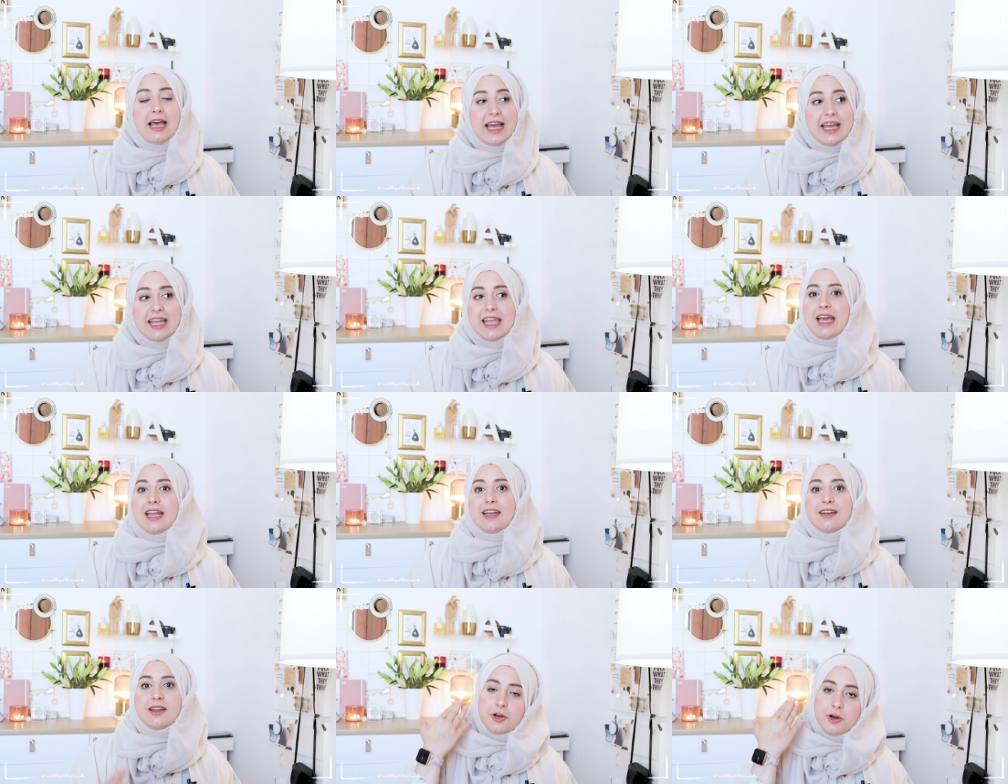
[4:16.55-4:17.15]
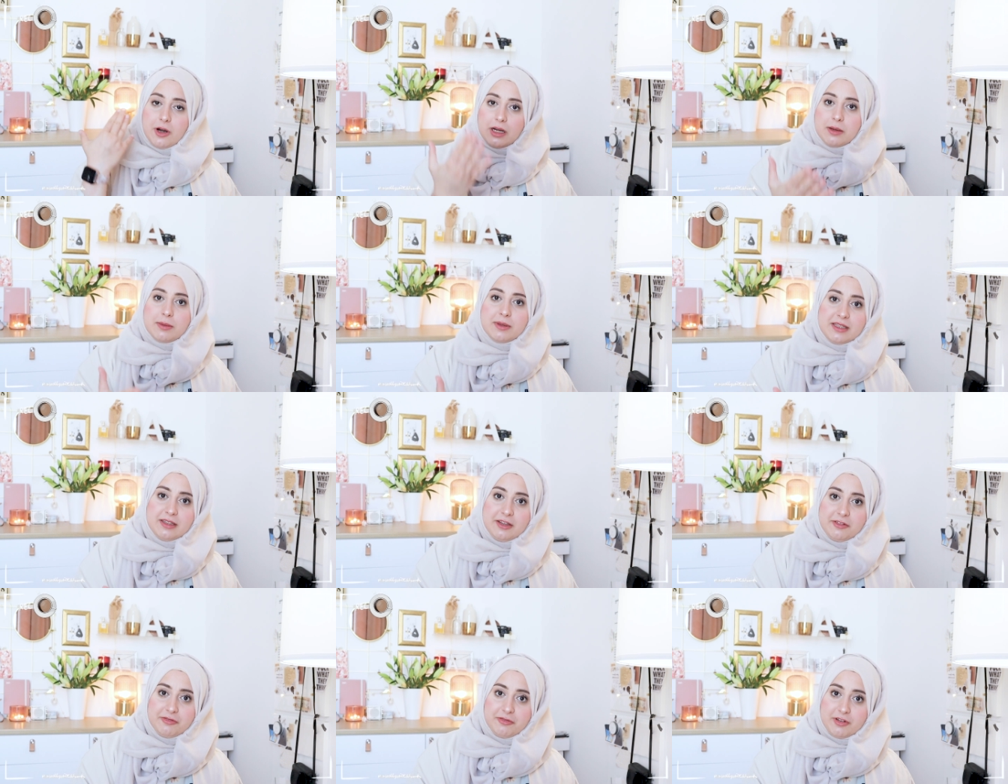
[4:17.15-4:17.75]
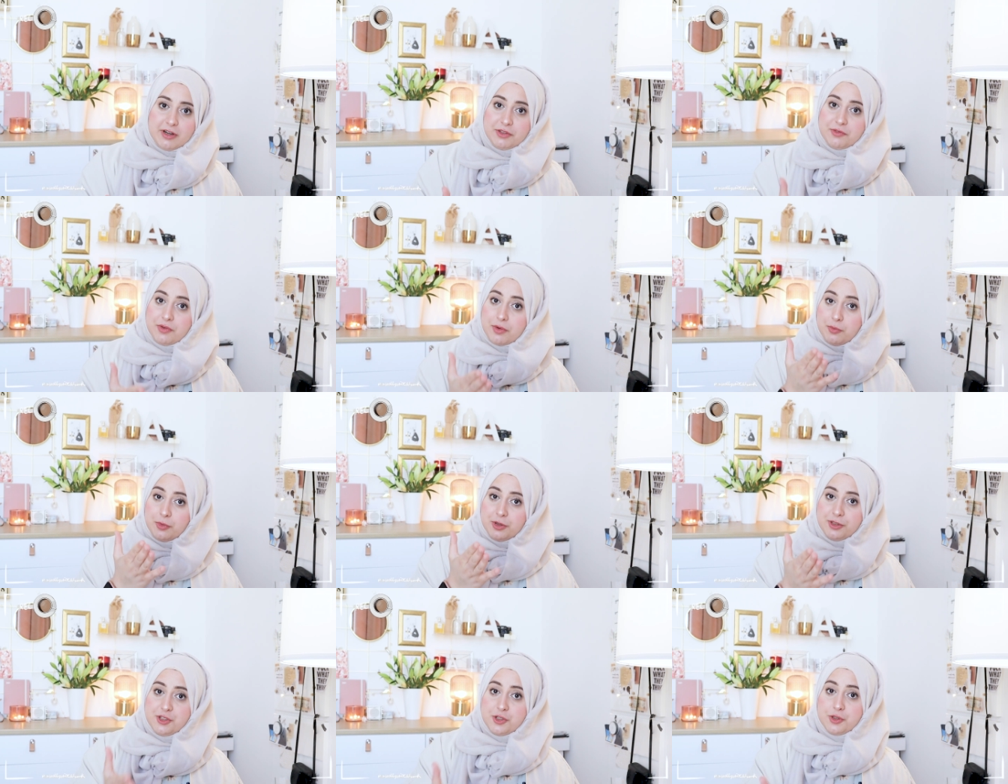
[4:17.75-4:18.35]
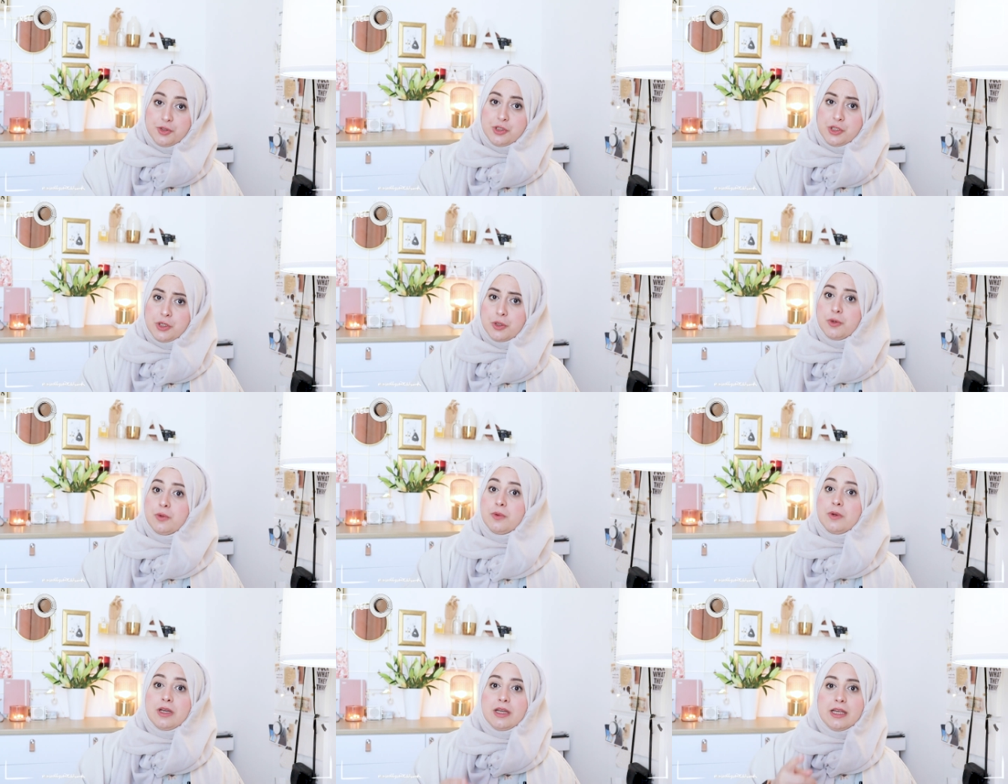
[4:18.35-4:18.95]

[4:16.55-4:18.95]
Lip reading: Again, incredibly different from what you do.